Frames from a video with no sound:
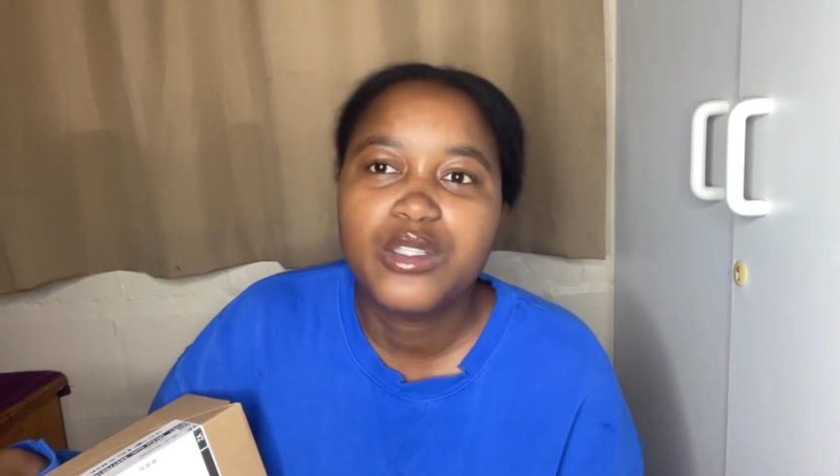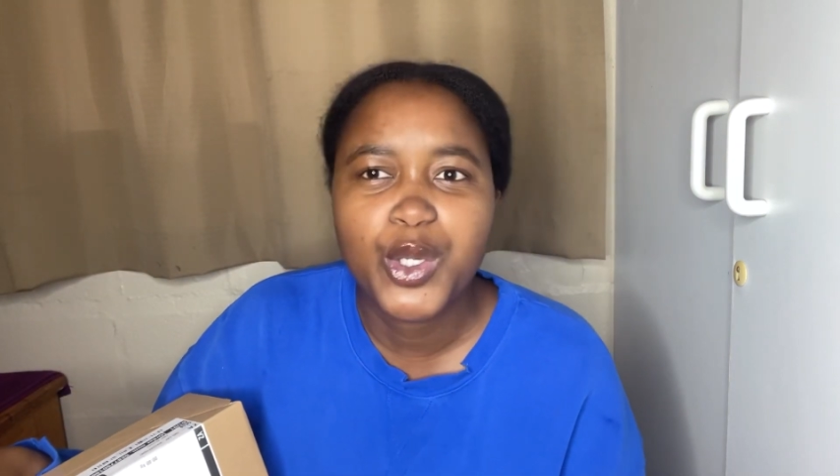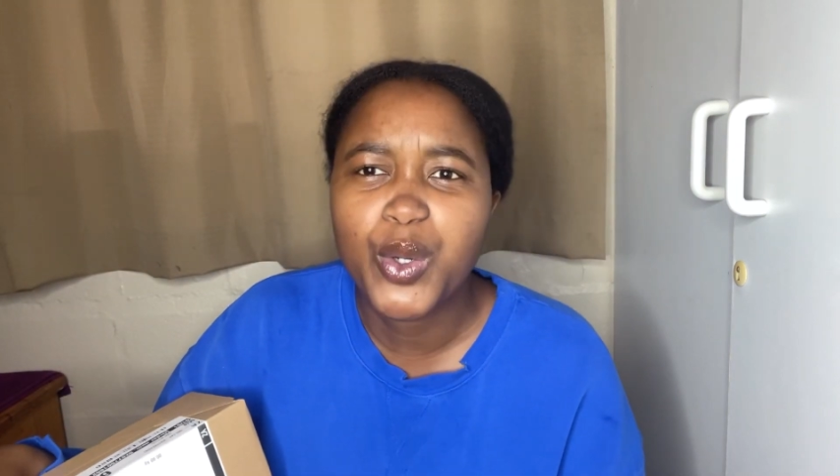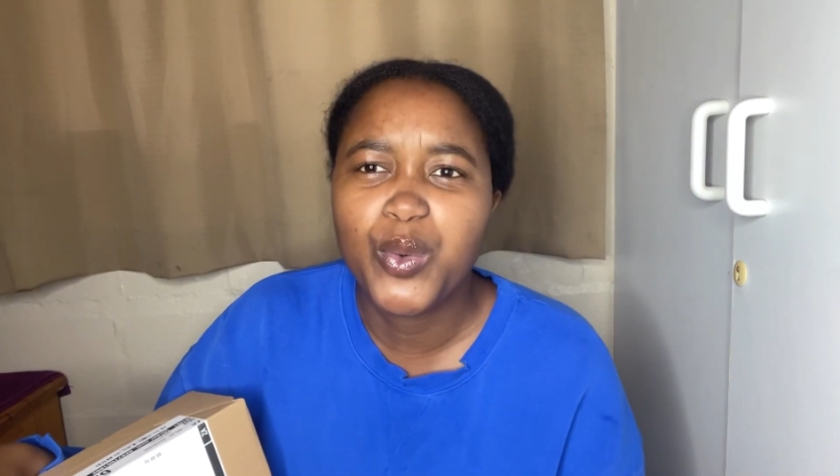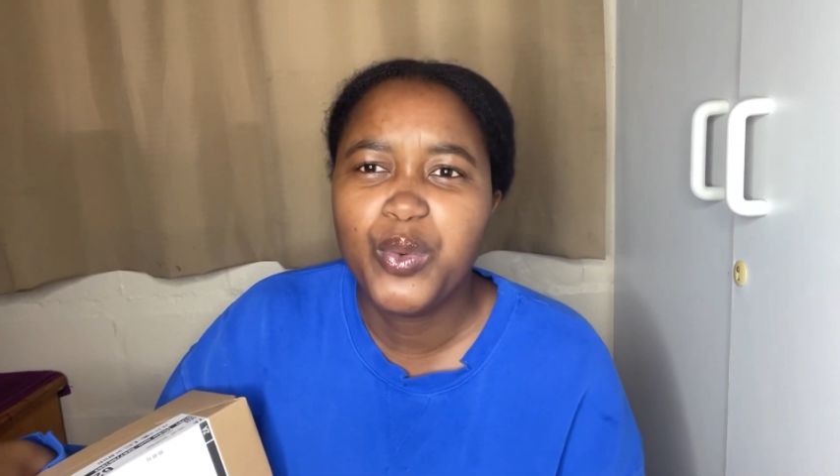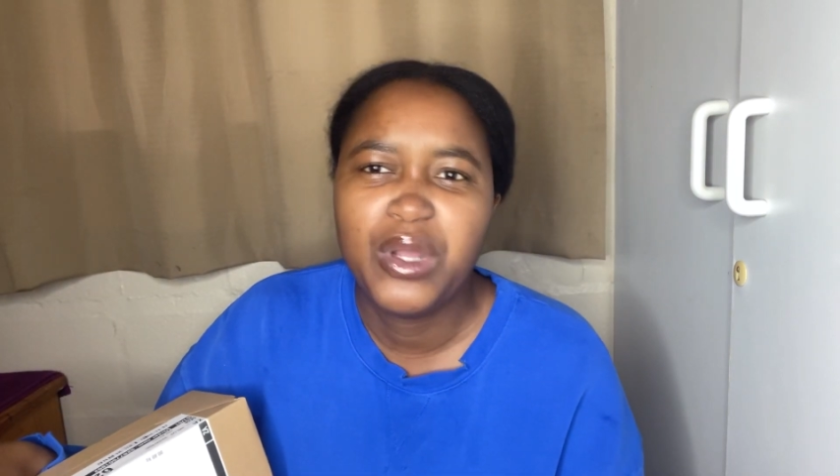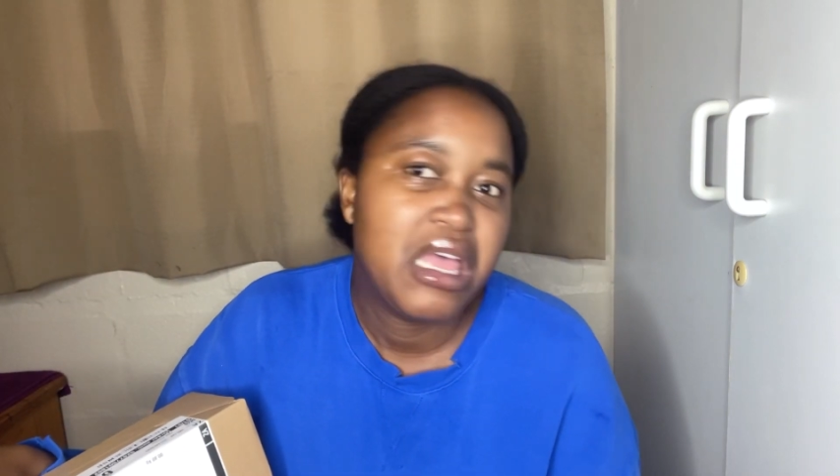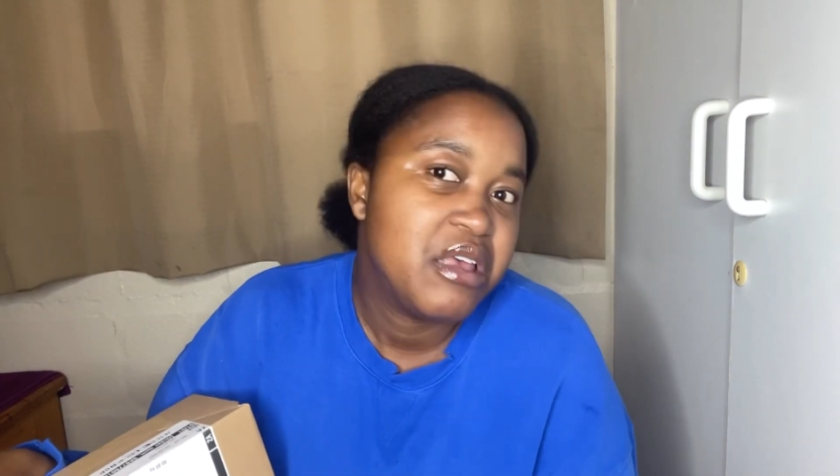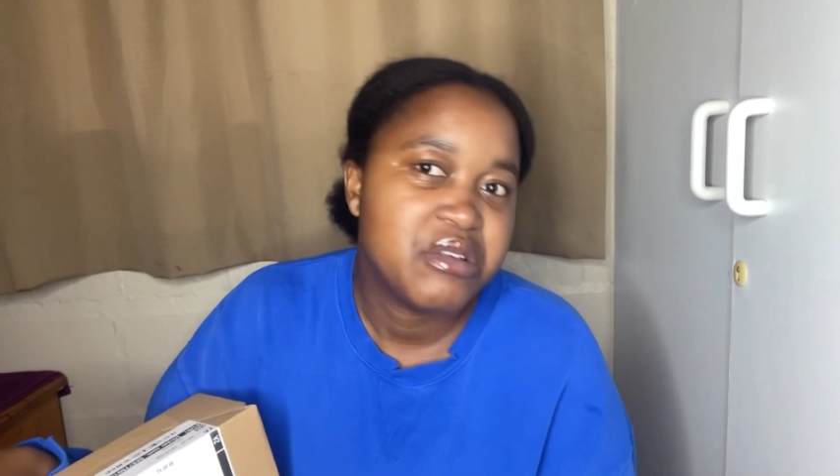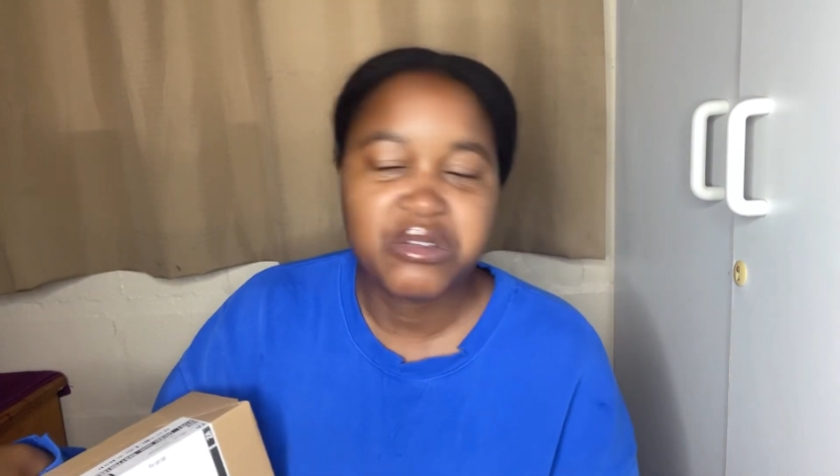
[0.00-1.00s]
You know?
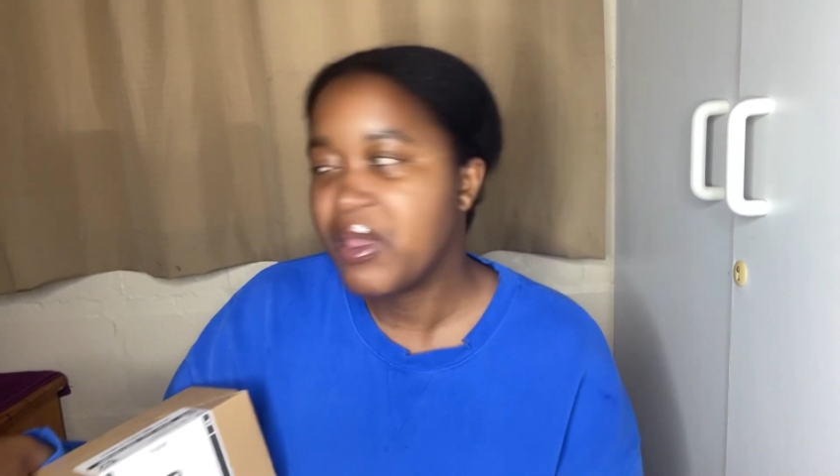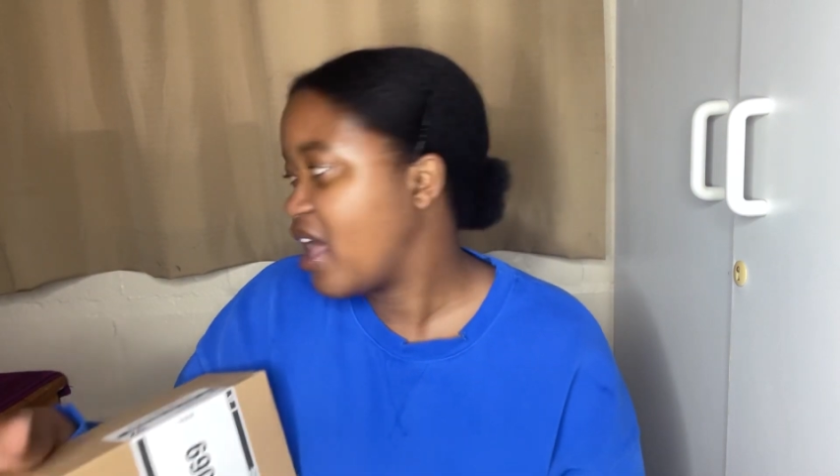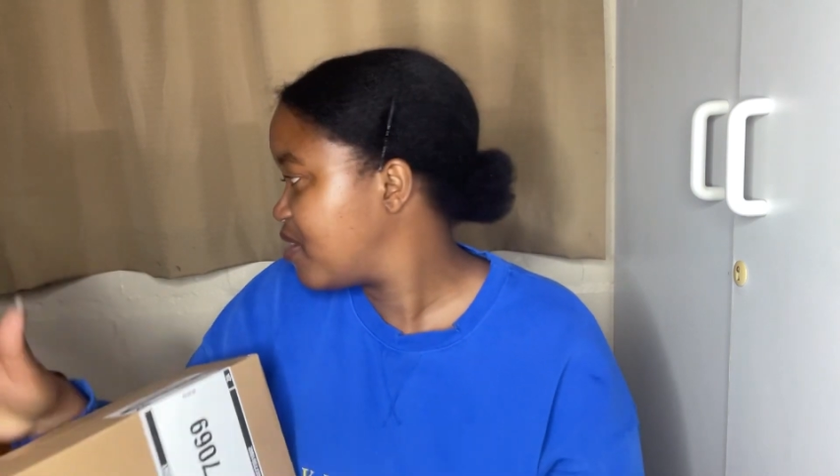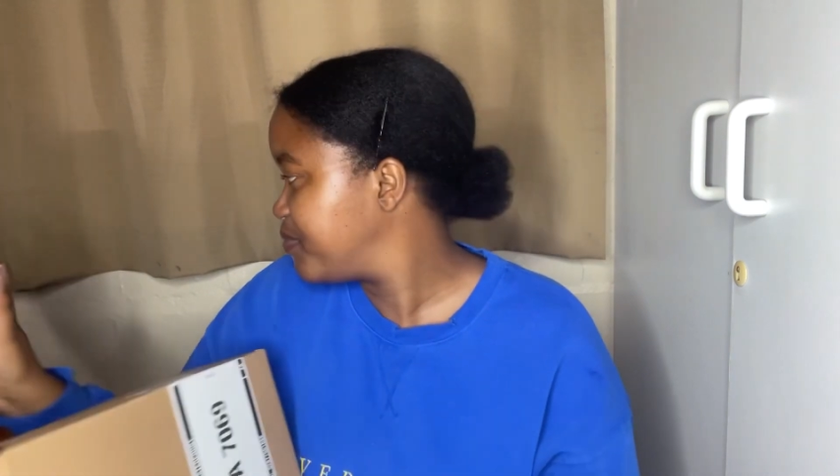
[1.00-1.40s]
So yeah.